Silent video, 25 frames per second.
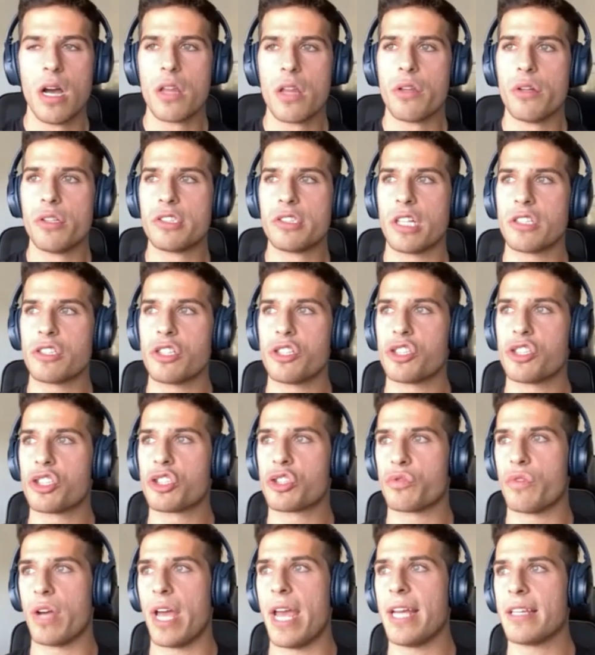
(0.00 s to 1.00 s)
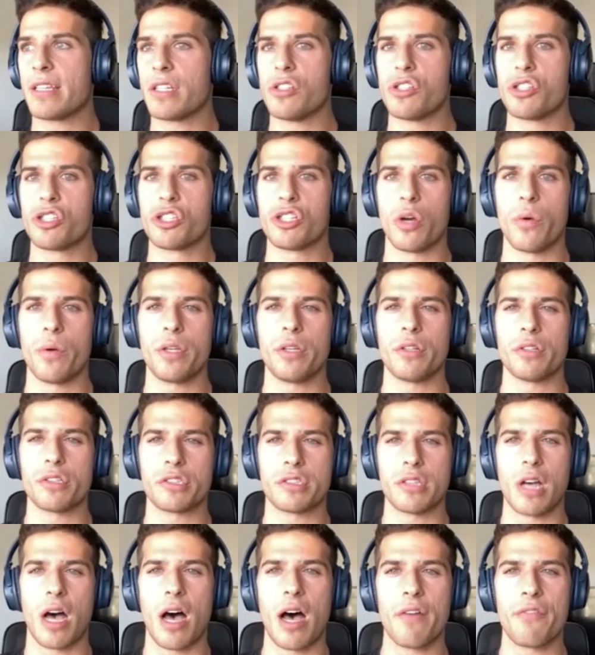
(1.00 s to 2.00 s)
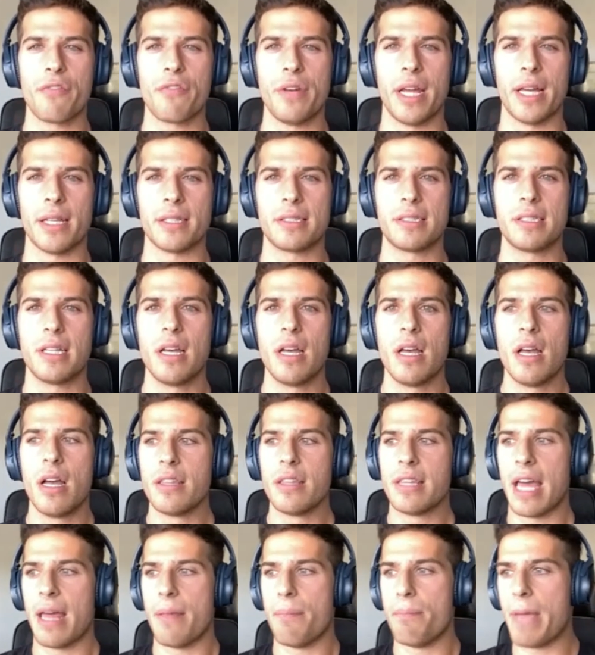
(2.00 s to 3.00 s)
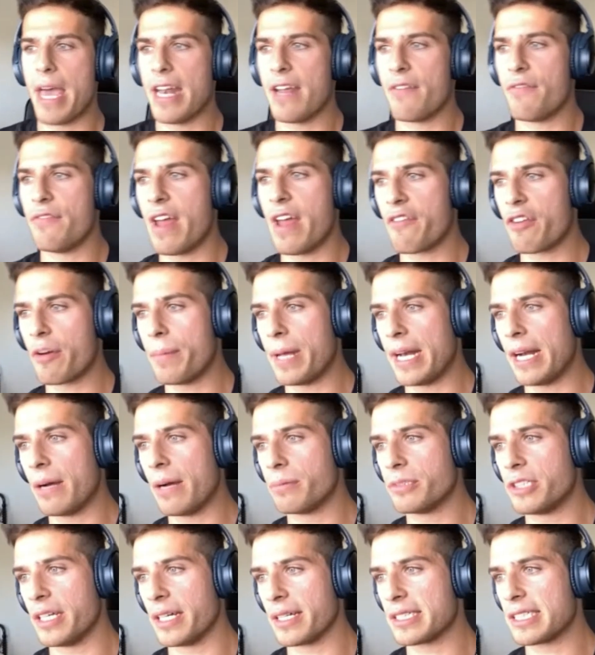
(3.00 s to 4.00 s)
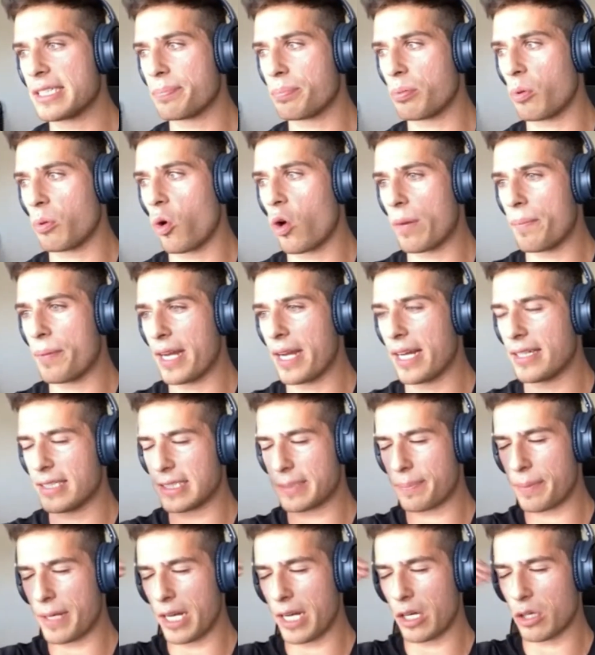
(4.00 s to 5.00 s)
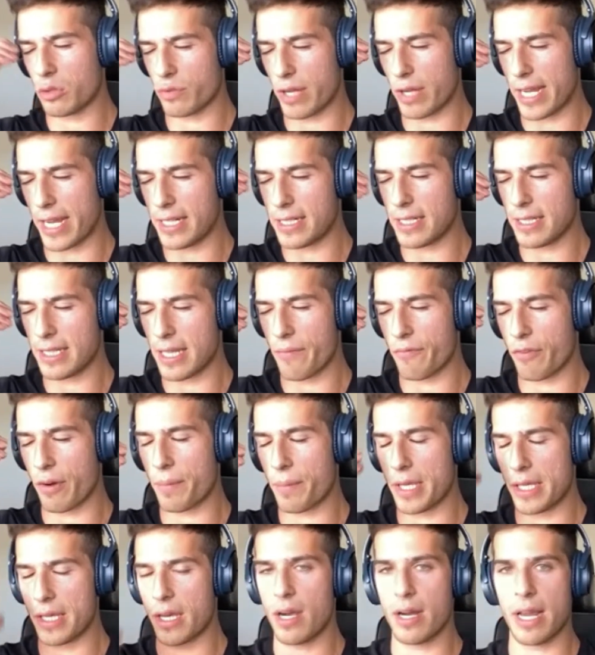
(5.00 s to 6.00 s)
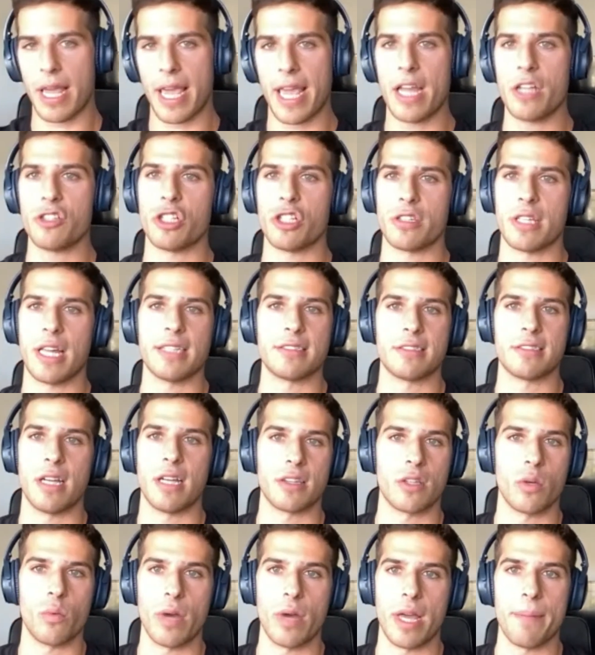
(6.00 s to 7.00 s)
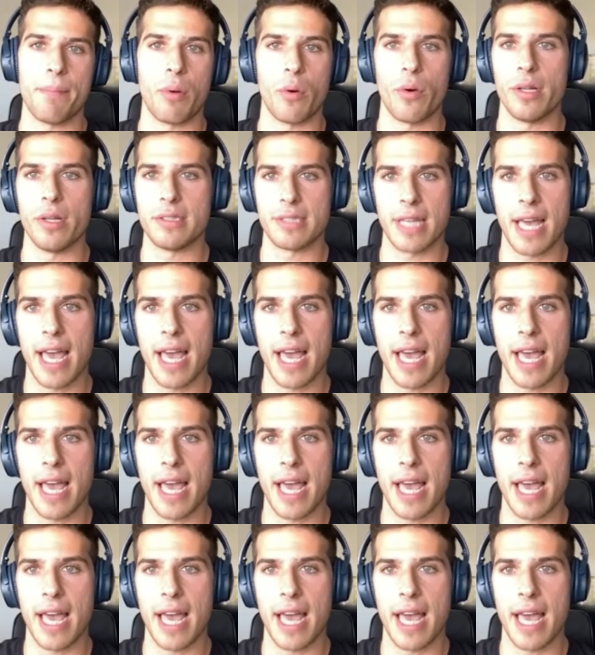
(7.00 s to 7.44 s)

there's such a strength in showing your softness that men have never been able to explore because it's been ingrained in them from a young age that that's not the way boys